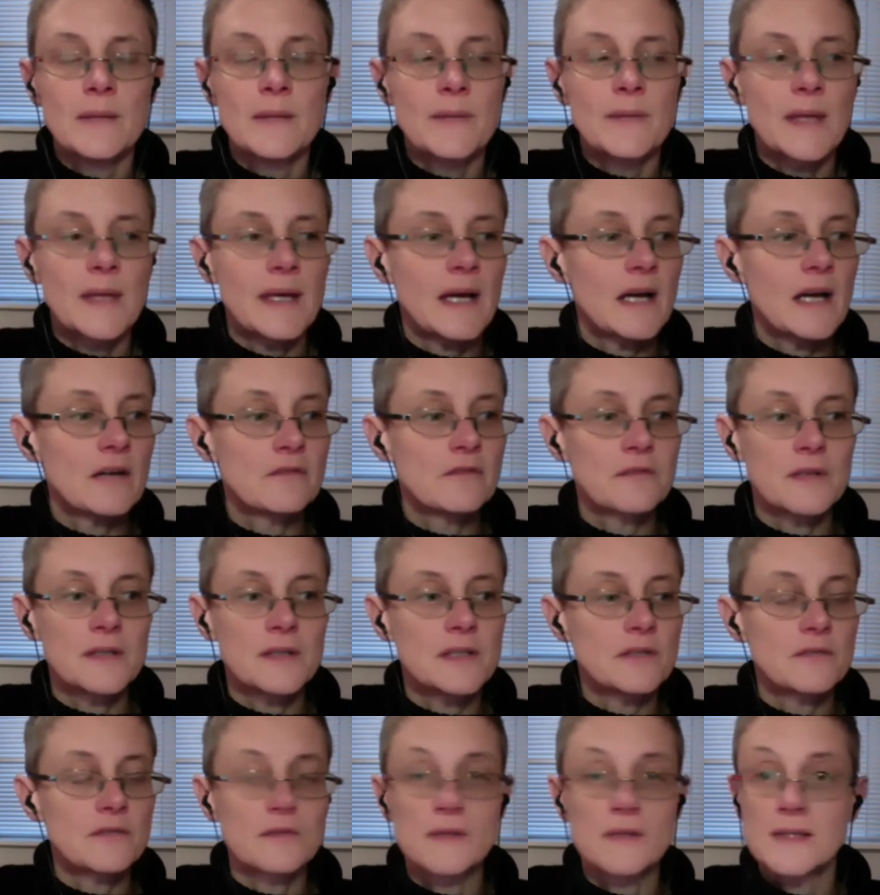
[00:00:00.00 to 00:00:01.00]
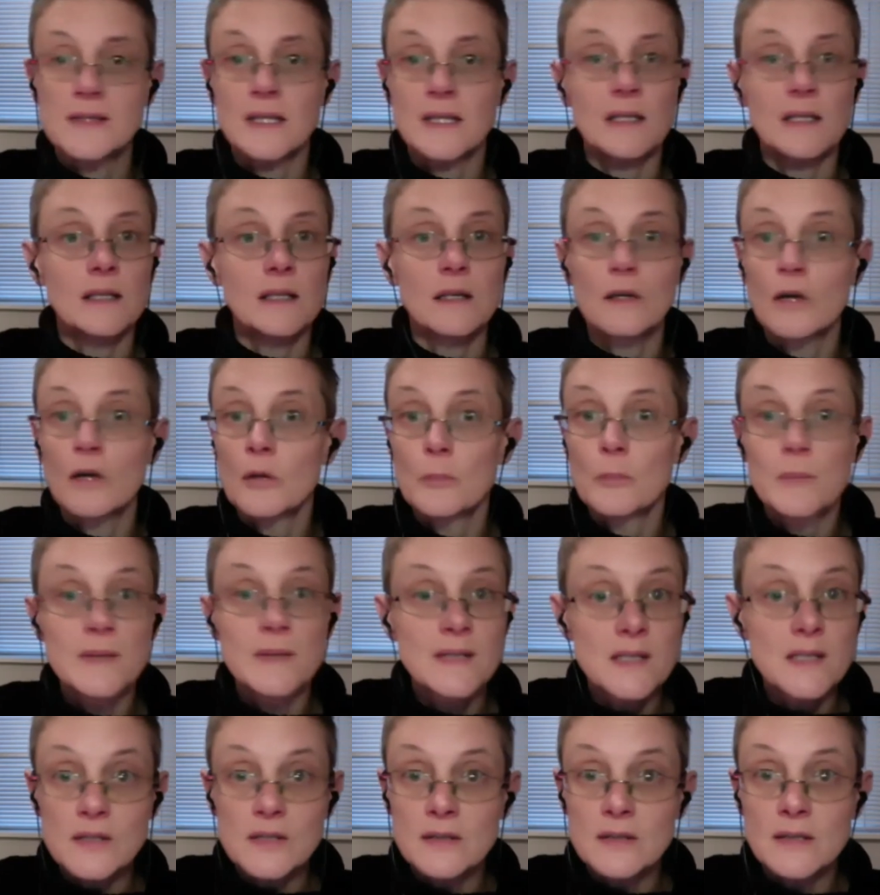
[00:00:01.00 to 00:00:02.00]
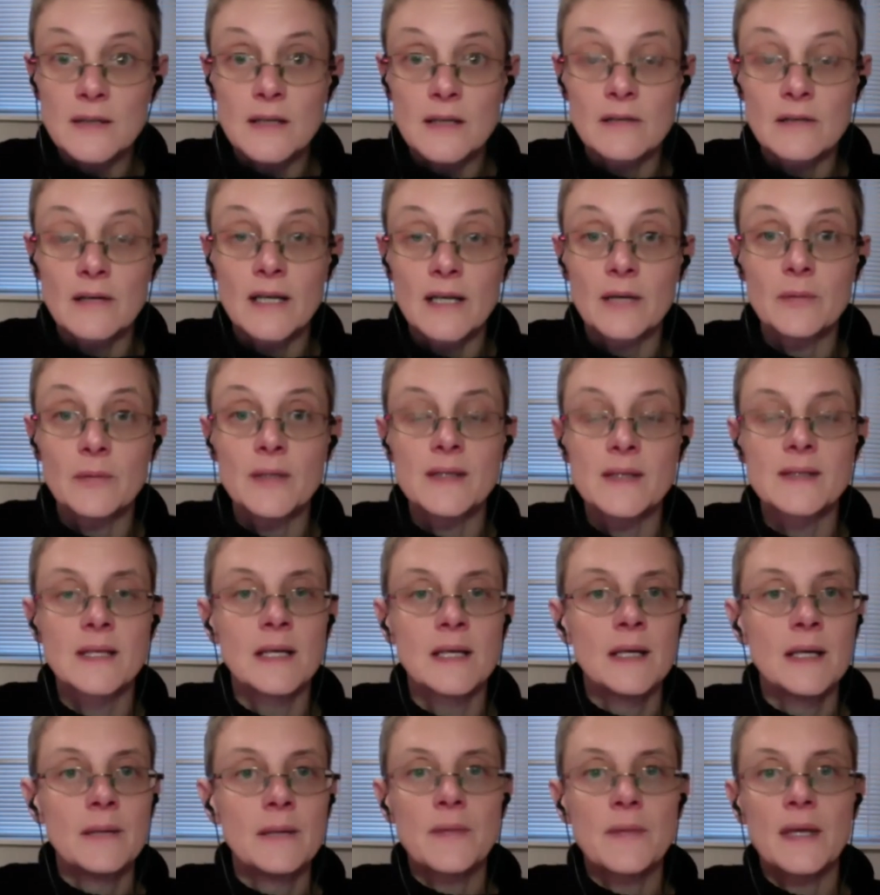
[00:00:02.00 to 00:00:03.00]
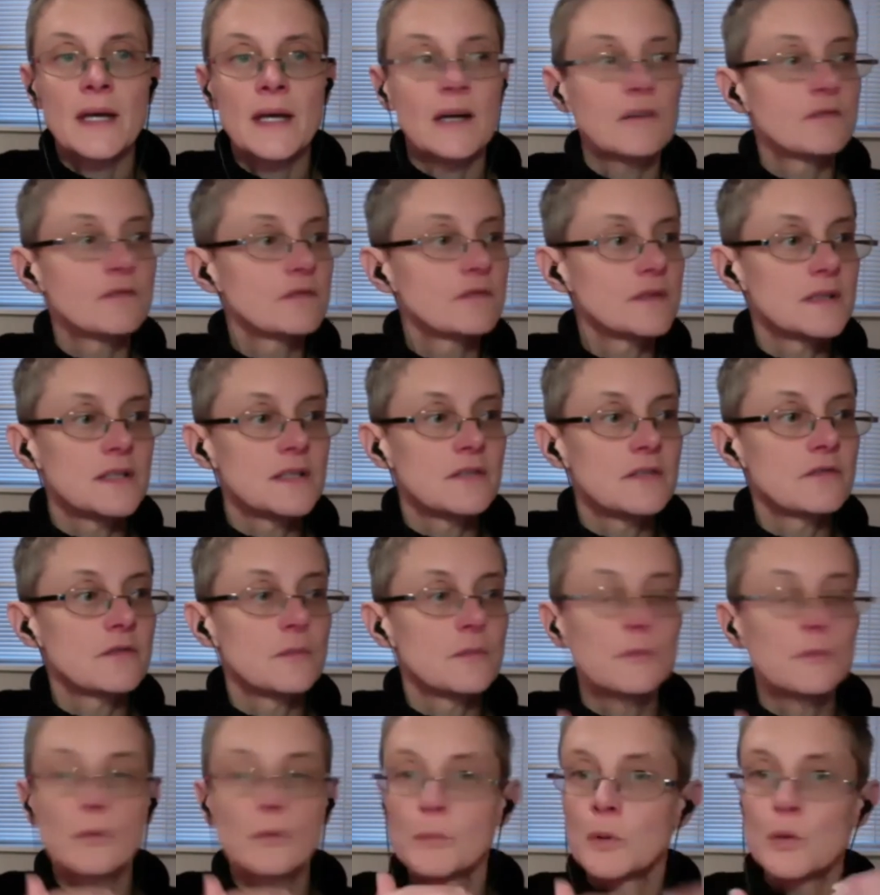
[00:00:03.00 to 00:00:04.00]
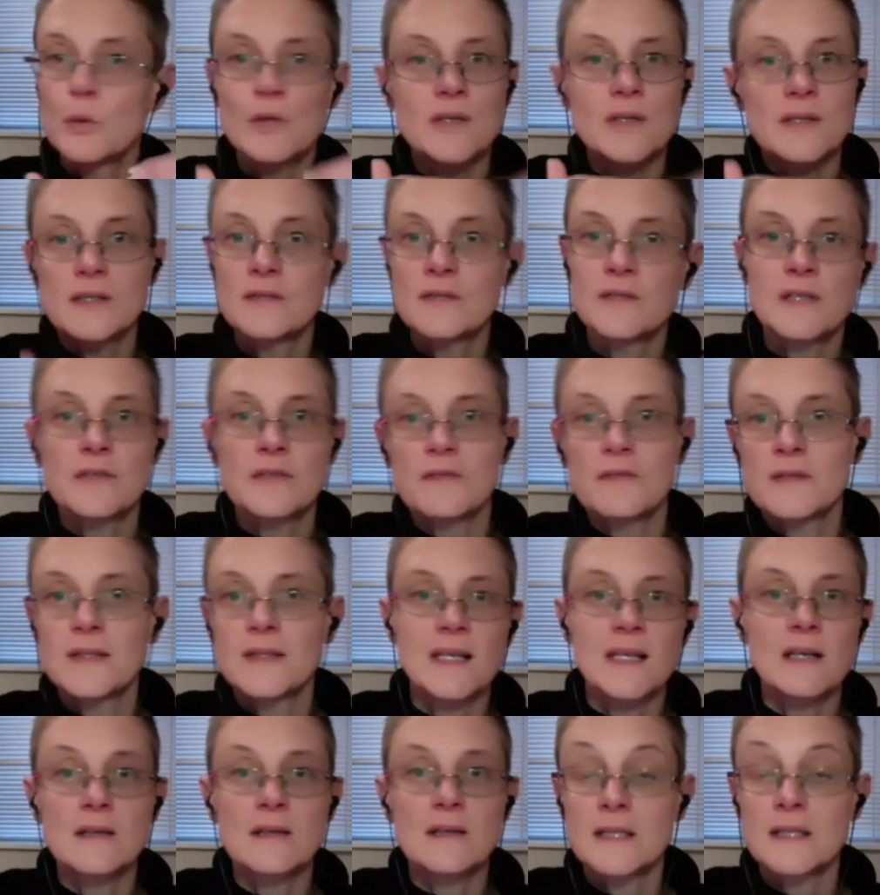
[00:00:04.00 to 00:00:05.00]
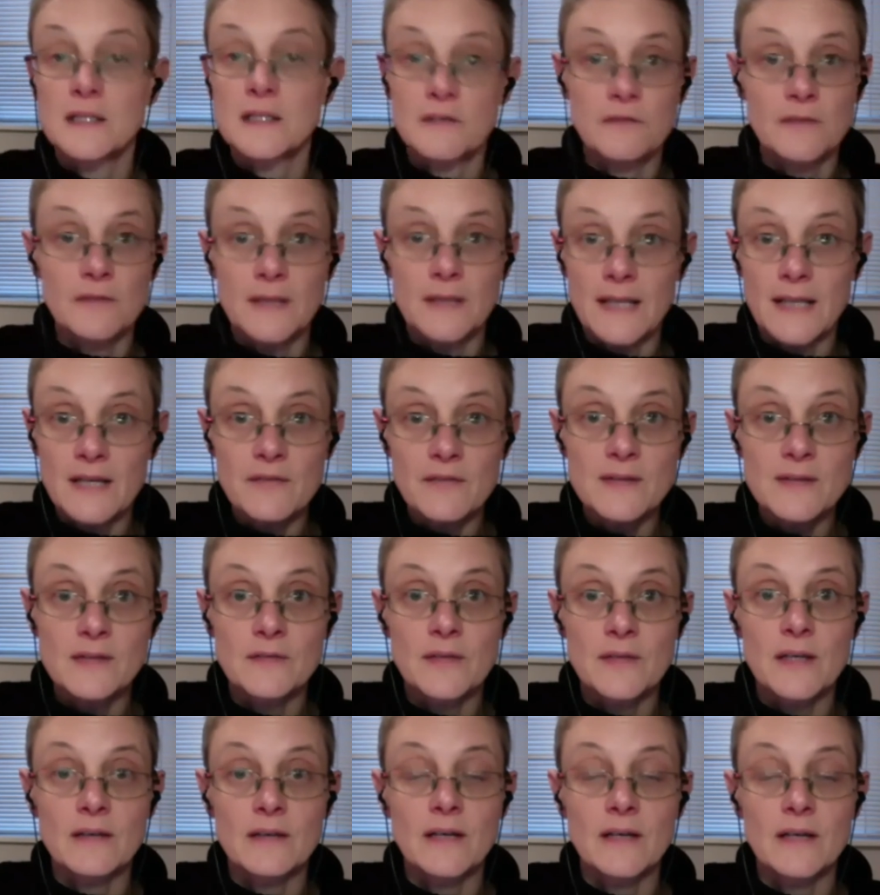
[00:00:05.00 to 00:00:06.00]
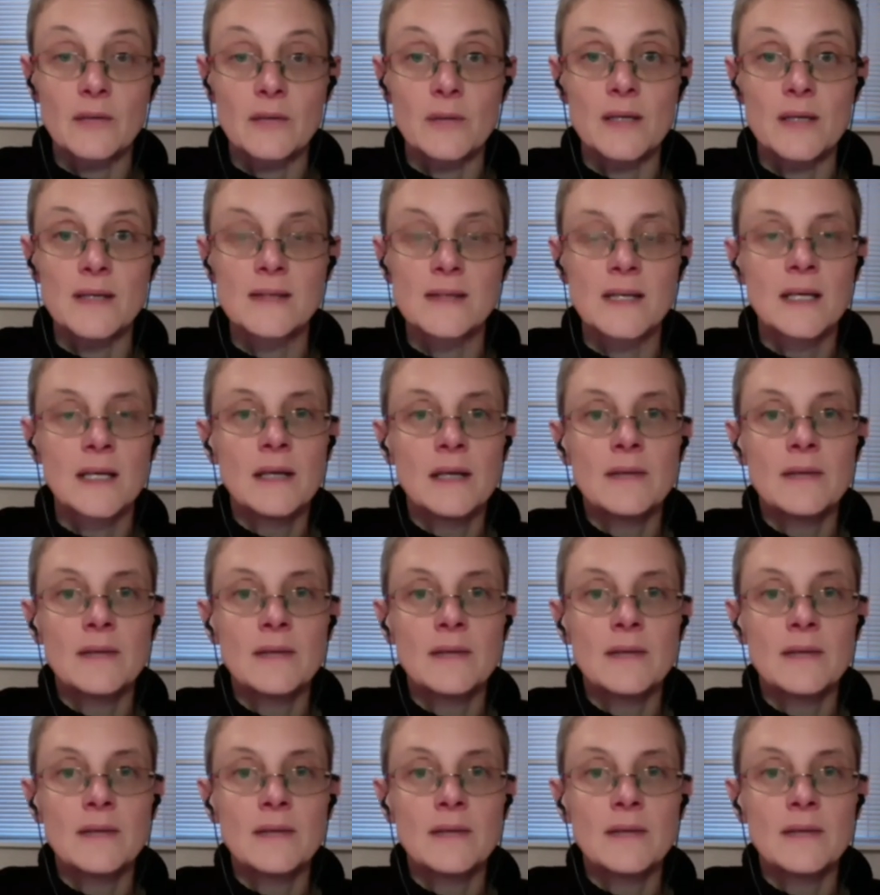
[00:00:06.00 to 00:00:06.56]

They have a different cellular composition in their airways. They have different proportions of different cells at different levels of their airways.